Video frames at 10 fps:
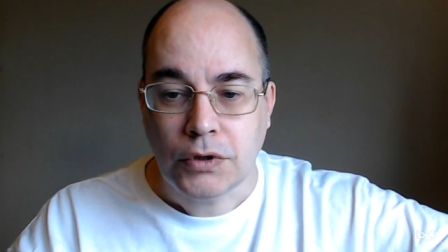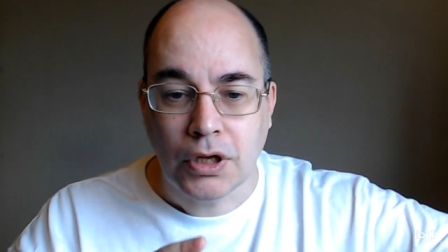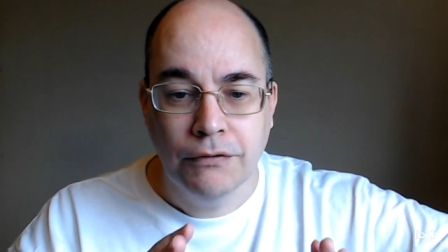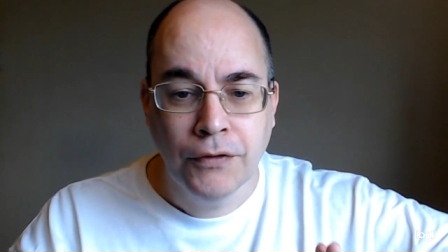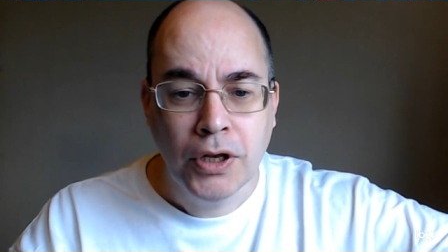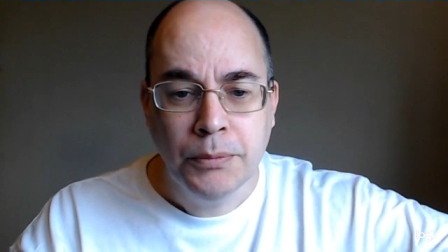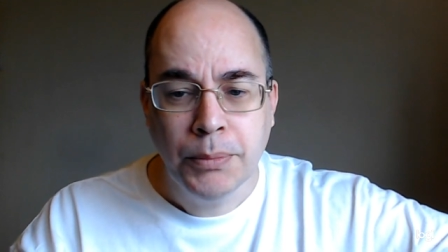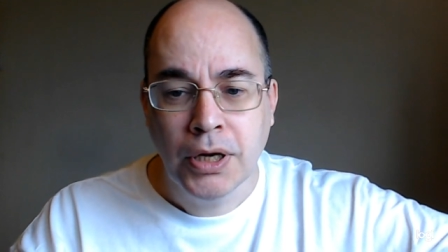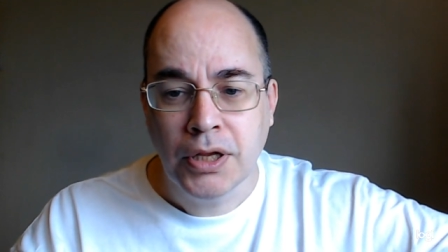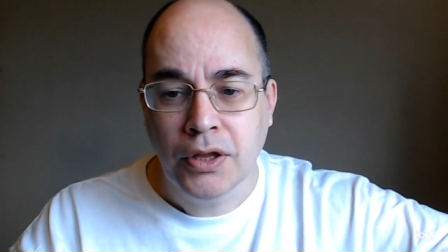followed
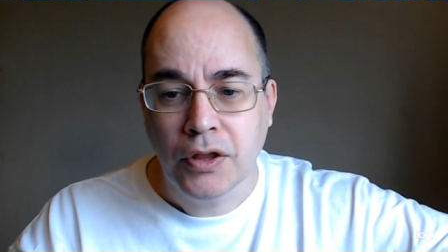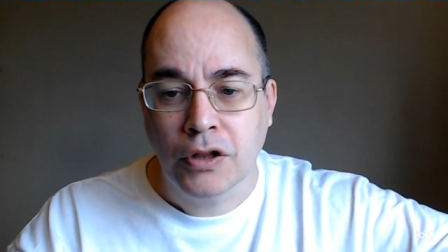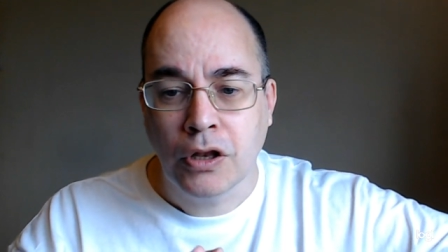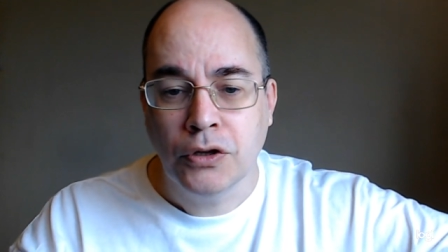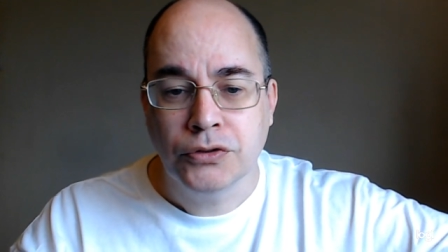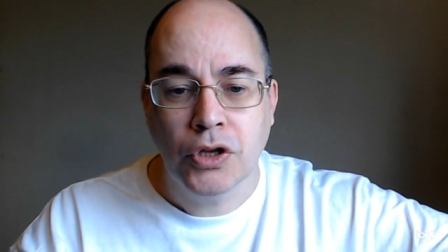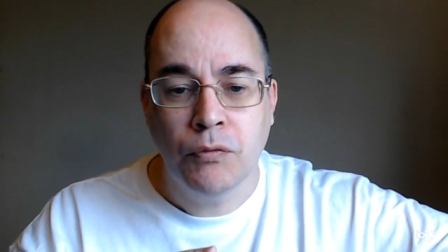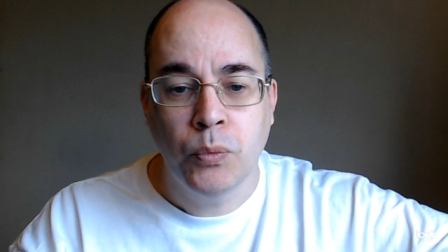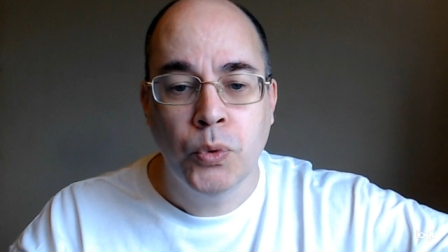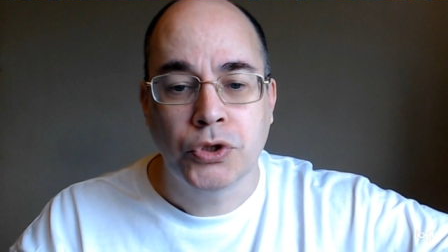by the loss of
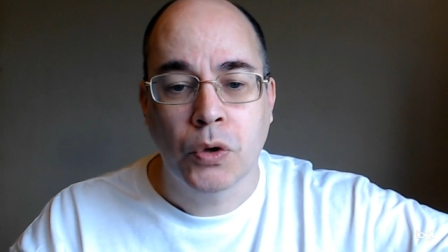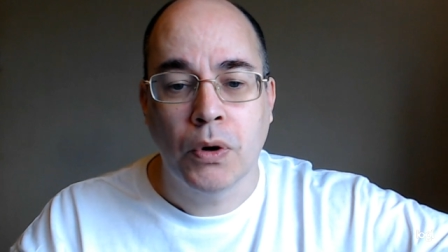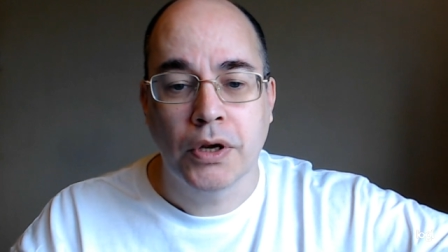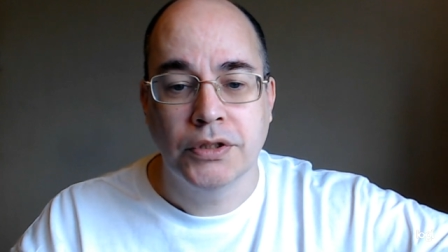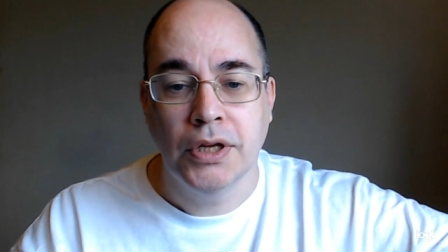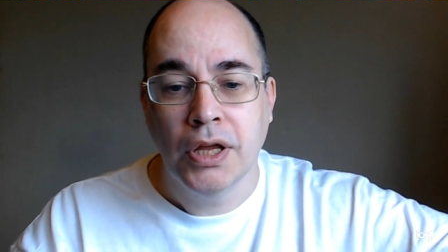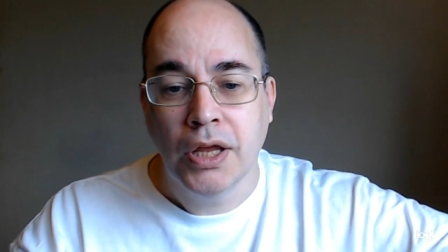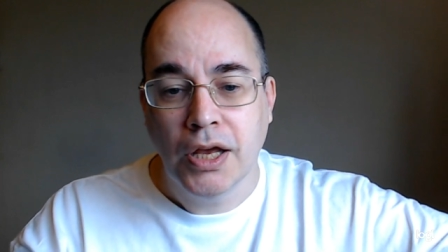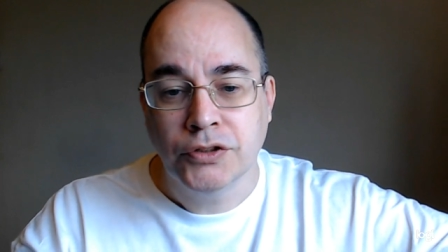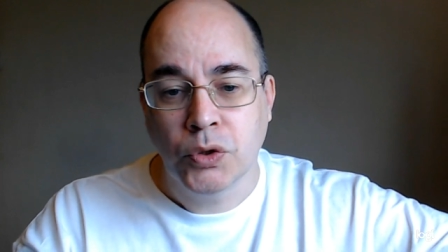water quality
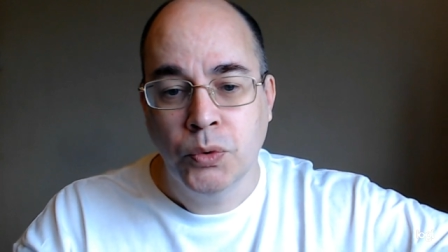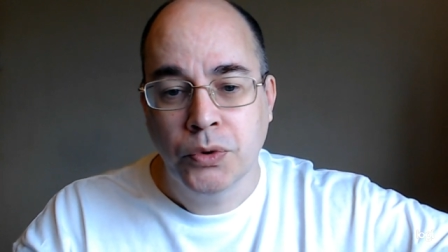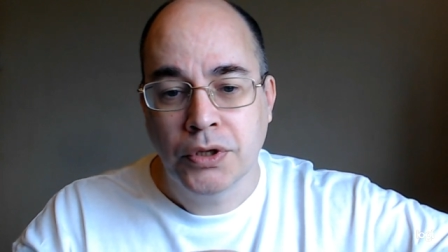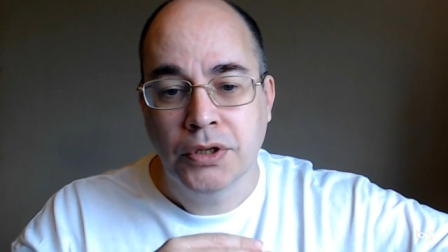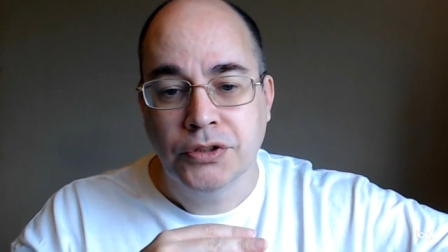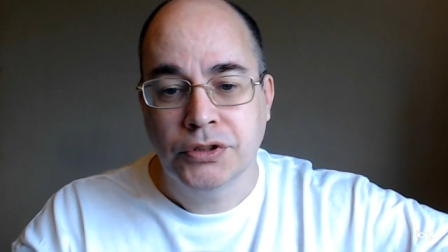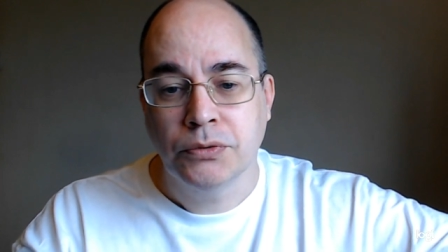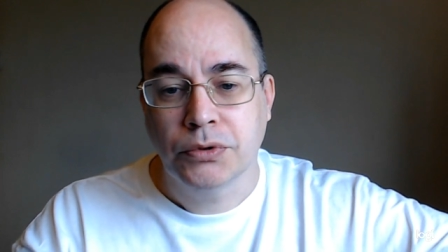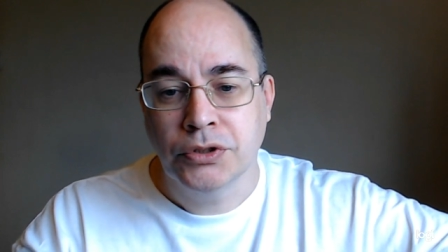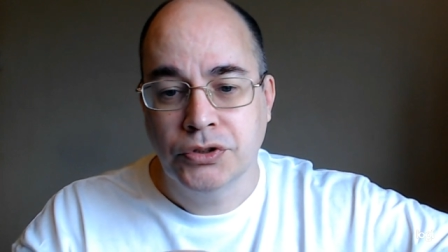as all the
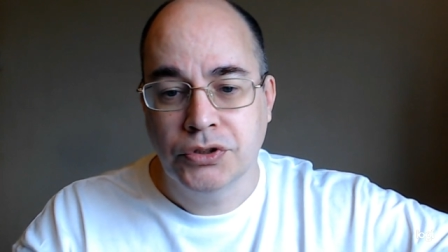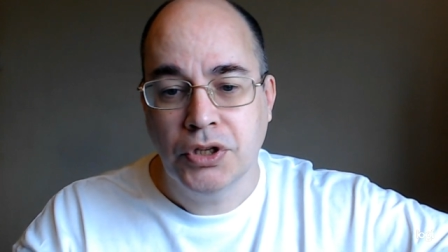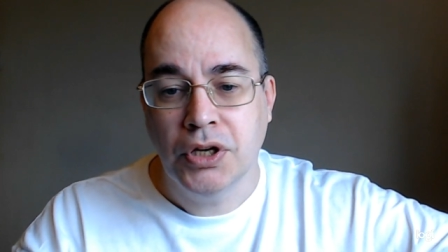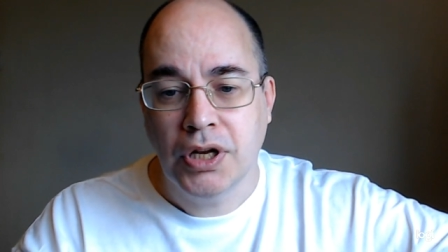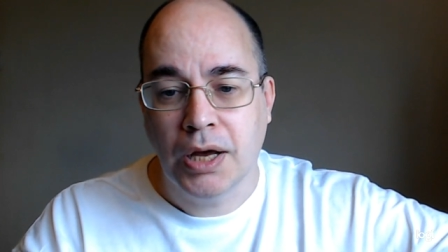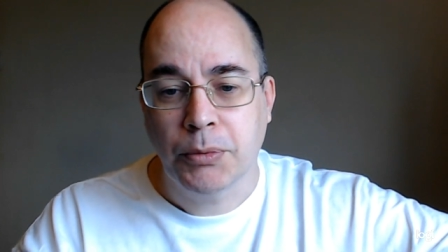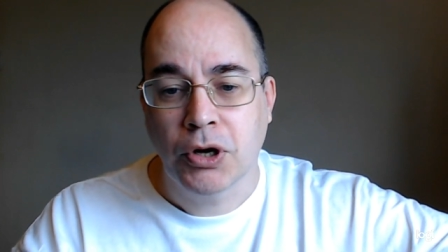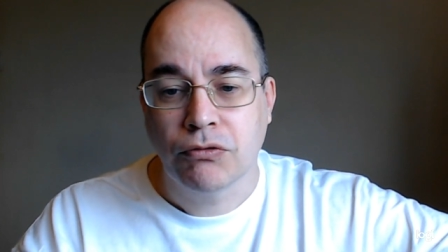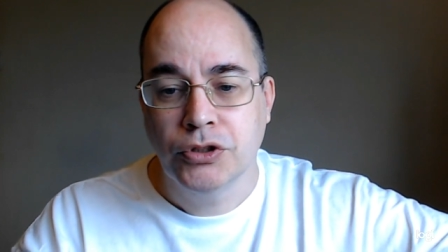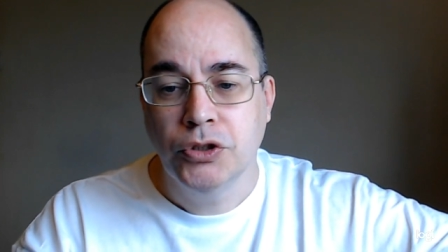silt is stirred up,
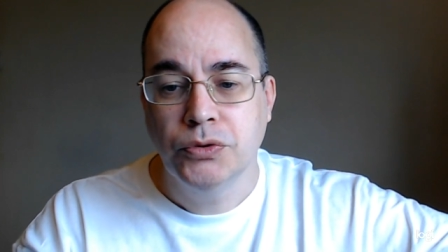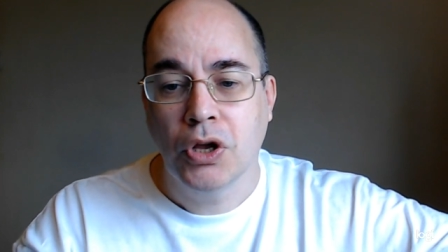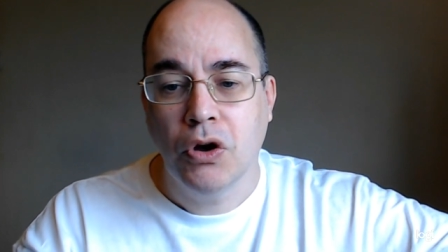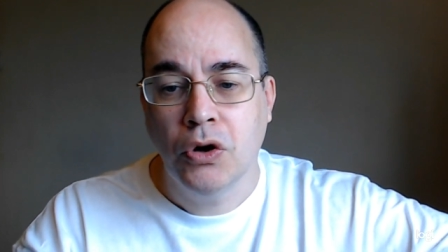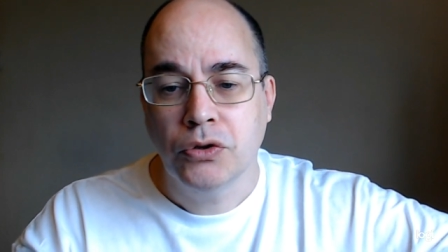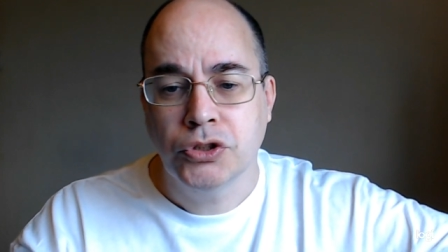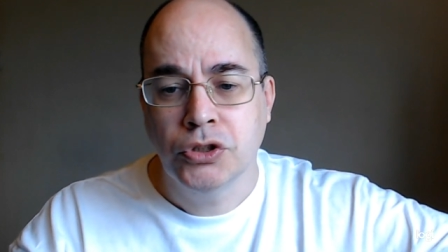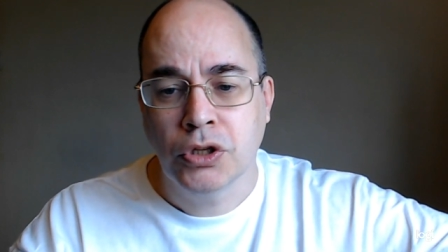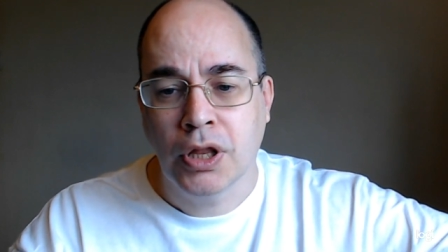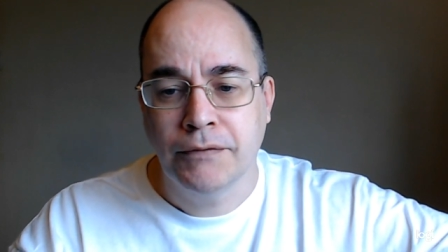reducing oxygen
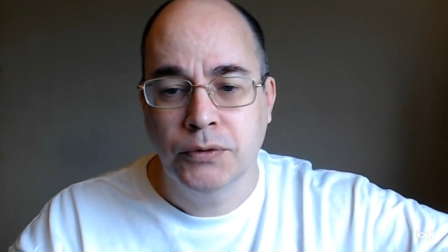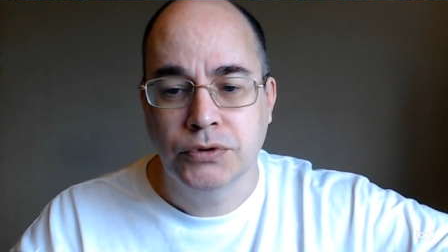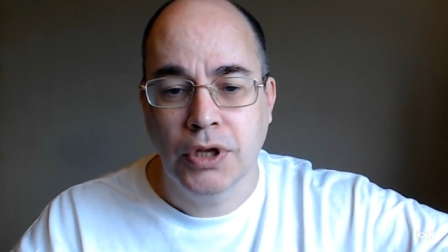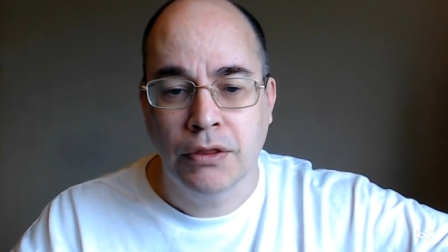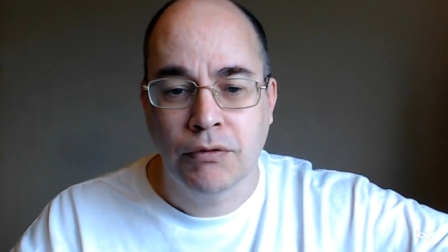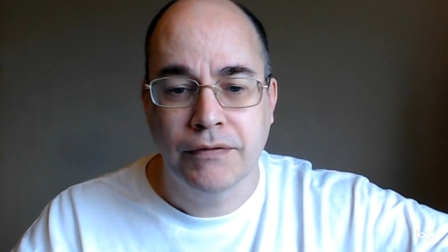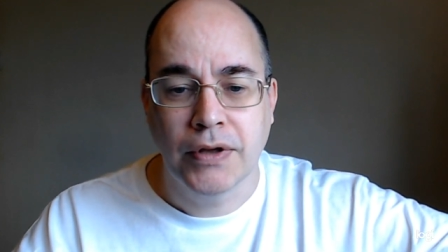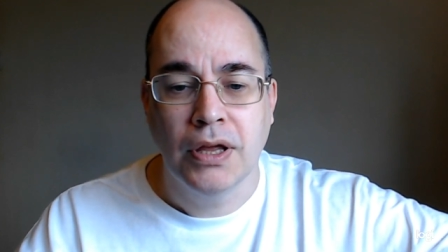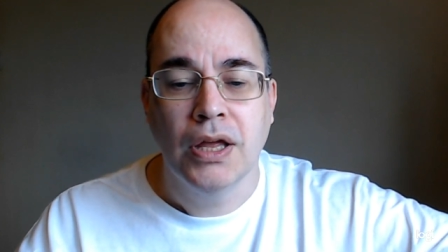levels in the river,